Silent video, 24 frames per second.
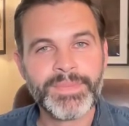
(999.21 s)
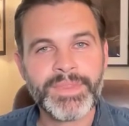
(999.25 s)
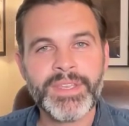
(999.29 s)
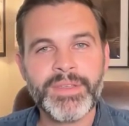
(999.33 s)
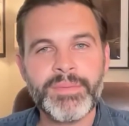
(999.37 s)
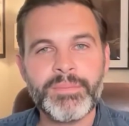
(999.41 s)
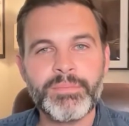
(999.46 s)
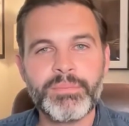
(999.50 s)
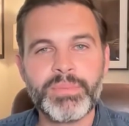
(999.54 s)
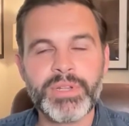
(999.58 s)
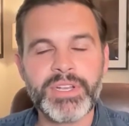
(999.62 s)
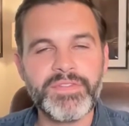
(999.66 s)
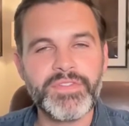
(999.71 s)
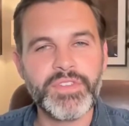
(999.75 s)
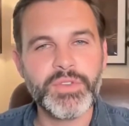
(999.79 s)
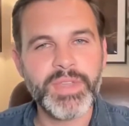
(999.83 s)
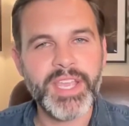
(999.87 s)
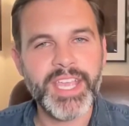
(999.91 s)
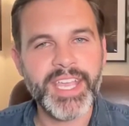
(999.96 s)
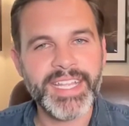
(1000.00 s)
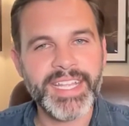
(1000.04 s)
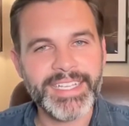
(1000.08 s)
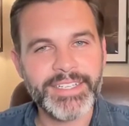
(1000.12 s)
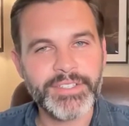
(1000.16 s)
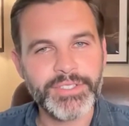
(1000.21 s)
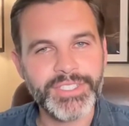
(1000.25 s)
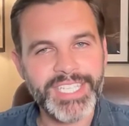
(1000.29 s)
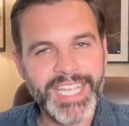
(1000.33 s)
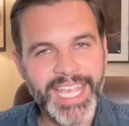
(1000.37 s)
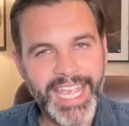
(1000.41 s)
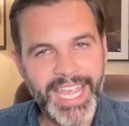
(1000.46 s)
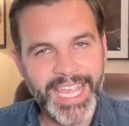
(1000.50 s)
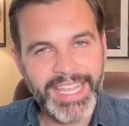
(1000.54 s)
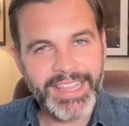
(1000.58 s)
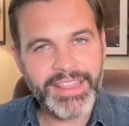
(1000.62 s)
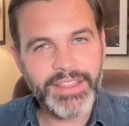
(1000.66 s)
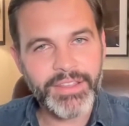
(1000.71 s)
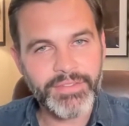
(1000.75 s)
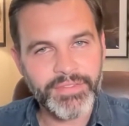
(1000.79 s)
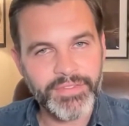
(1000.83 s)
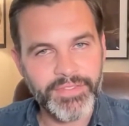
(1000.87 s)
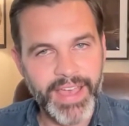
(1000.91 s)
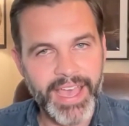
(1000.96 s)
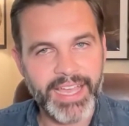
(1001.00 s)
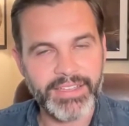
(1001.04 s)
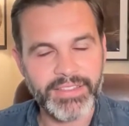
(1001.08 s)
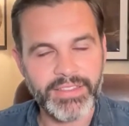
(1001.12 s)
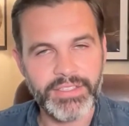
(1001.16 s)
but if you can't entertain the
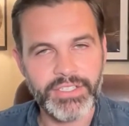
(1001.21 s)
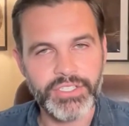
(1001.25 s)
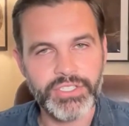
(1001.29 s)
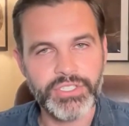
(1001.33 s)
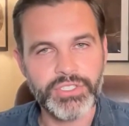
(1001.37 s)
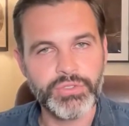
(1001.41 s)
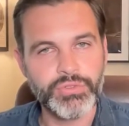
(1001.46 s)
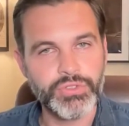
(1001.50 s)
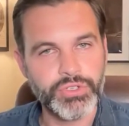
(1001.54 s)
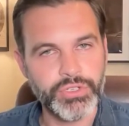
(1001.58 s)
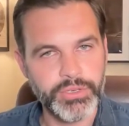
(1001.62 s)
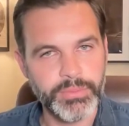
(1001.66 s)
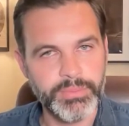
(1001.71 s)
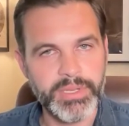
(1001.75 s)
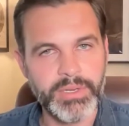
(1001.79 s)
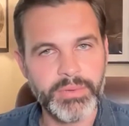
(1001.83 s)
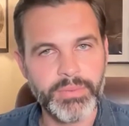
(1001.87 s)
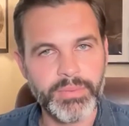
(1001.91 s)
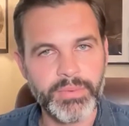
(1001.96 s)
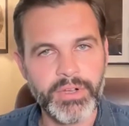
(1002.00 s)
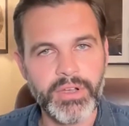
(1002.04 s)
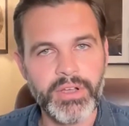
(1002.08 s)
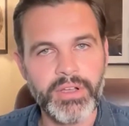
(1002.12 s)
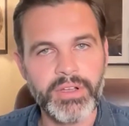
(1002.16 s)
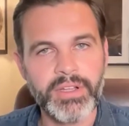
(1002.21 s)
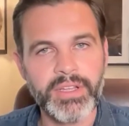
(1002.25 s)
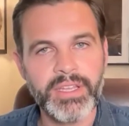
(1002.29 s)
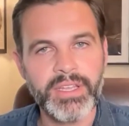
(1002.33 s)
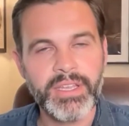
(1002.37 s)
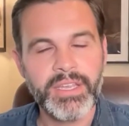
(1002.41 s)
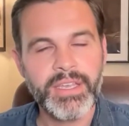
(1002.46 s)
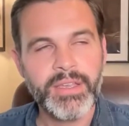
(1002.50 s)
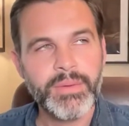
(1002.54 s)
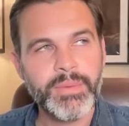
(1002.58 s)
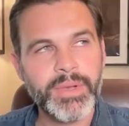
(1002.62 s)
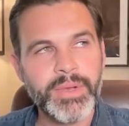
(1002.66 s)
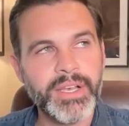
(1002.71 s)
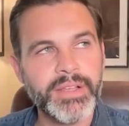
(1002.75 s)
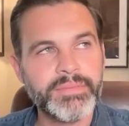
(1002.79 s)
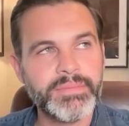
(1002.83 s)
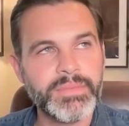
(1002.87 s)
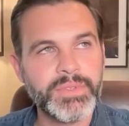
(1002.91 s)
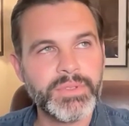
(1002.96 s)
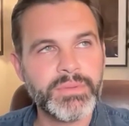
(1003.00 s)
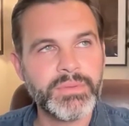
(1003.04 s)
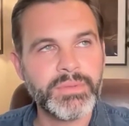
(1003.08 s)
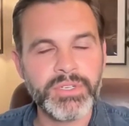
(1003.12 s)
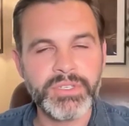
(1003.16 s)
fact that you could be wrong, well,
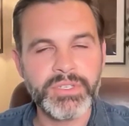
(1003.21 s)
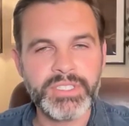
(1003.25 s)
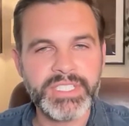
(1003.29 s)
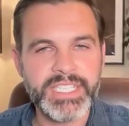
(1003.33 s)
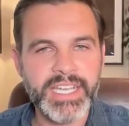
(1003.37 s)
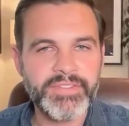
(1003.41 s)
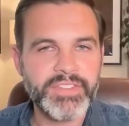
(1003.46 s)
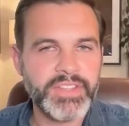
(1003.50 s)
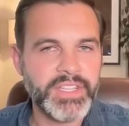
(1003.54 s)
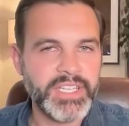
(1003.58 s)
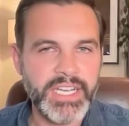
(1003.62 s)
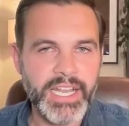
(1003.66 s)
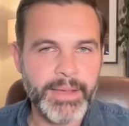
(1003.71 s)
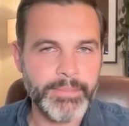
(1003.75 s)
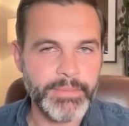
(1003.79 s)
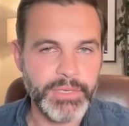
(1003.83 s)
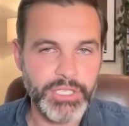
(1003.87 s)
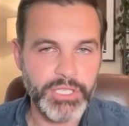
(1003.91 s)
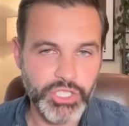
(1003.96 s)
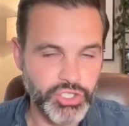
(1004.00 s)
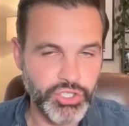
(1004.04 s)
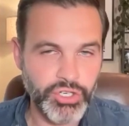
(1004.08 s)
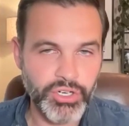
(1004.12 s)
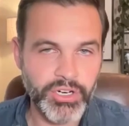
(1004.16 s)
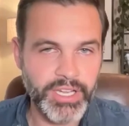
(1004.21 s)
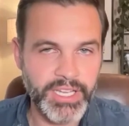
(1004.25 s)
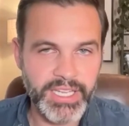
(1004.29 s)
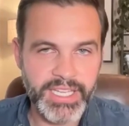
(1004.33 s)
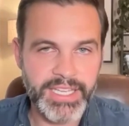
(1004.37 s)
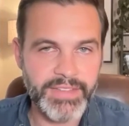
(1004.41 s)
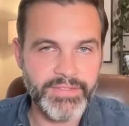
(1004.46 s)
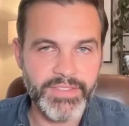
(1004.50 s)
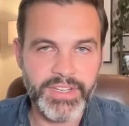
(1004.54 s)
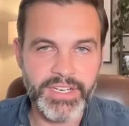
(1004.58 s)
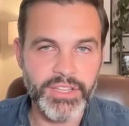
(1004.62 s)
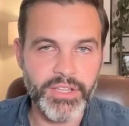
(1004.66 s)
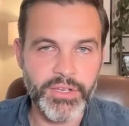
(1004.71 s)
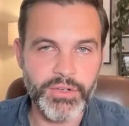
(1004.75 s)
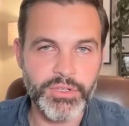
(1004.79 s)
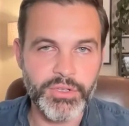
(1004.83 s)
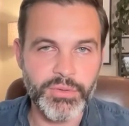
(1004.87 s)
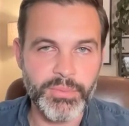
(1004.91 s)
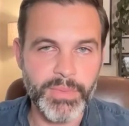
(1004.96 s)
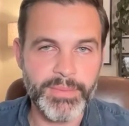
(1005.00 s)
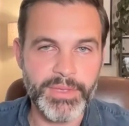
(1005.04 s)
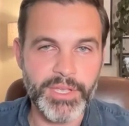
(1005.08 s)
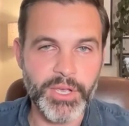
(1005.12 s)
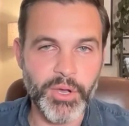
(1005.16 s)
you're definitely not maturing, even though
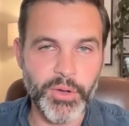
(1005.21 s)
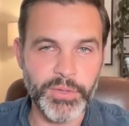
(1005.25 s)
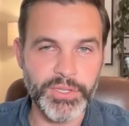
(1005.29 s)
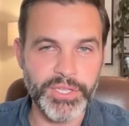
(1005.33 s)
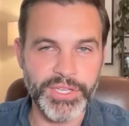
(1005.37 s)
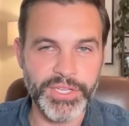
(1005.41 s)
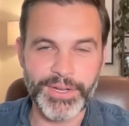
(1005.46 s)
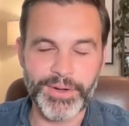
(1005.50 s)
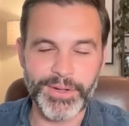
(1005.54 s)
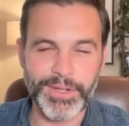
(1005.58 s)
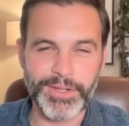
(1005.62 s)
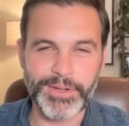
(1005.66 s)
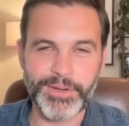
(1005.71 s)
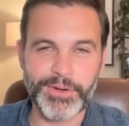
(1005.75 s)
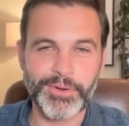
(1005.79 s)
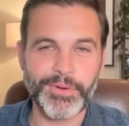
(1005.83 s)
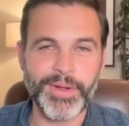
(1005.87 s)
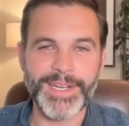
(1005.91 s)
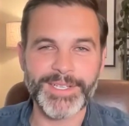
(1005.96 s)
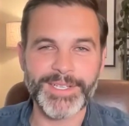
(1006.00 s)
you may be holding a correct